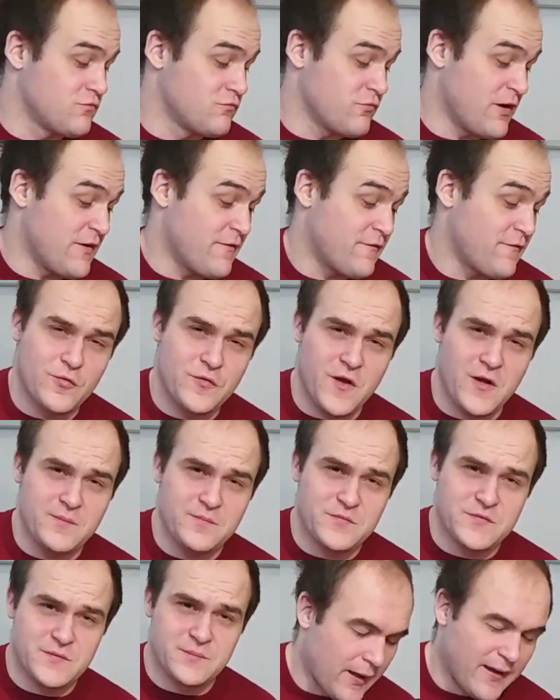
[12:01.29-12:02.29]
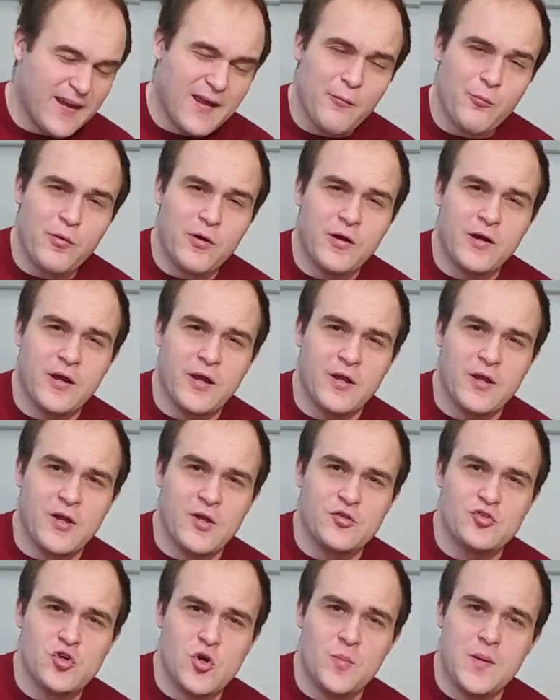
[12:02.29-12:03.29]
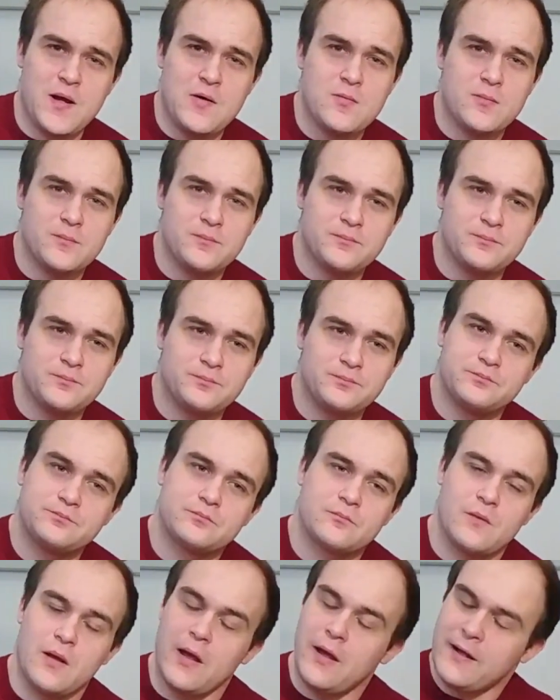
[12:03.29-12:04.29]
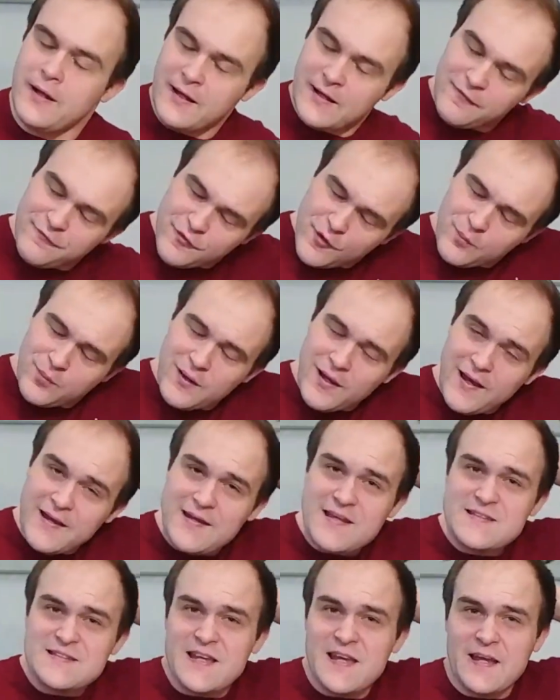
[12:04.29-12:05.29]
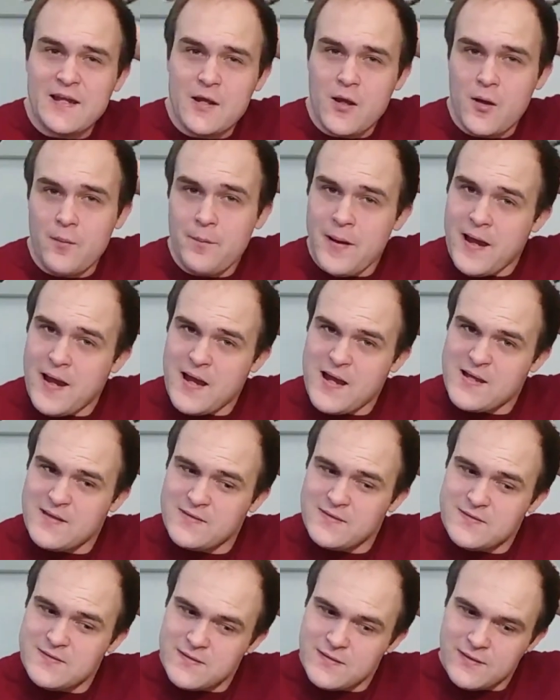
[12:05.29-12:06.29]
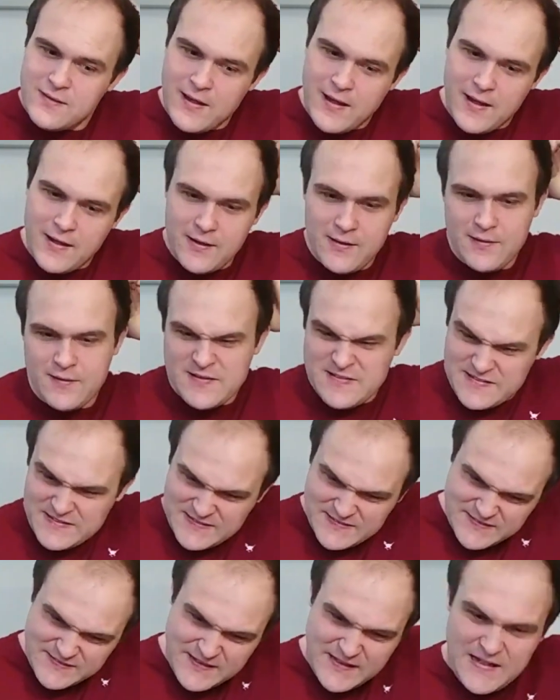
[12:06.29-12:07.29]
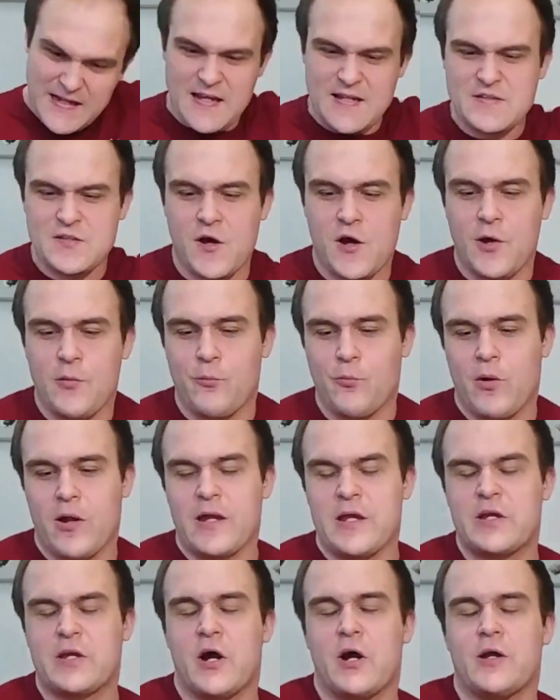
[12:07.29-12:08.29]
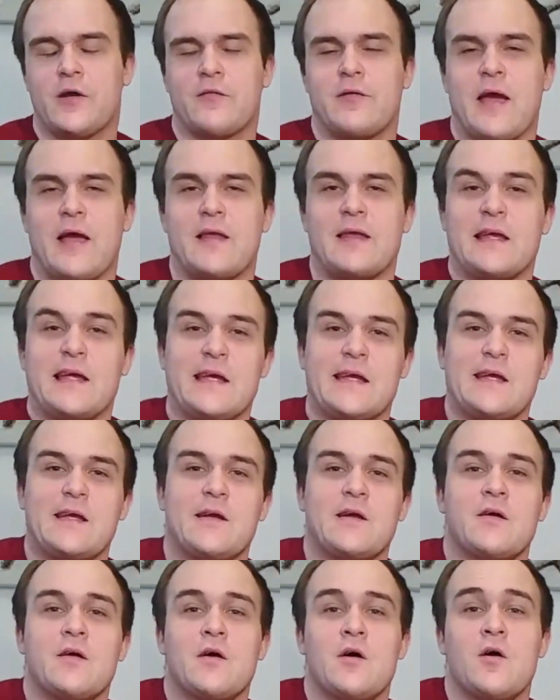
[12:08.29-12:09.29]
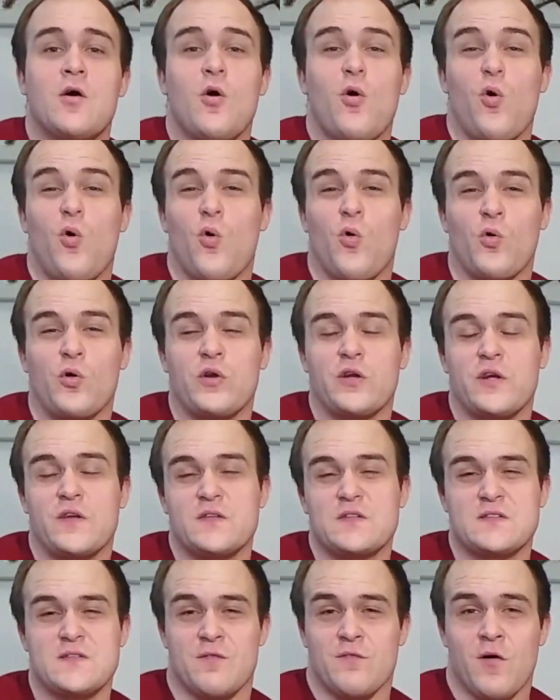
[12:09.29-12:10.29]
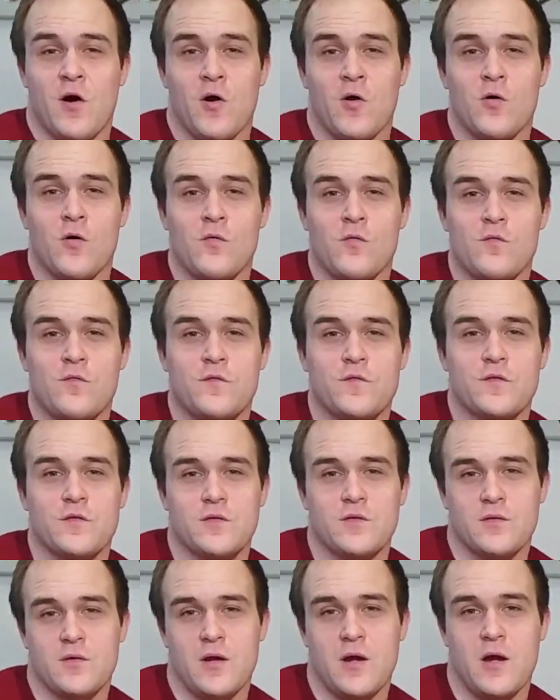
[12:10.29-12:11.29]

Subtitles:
riff 4 times and then we're going to drop out. And then if you're playing this in a band, then this is the time where you kind of get the audience involved,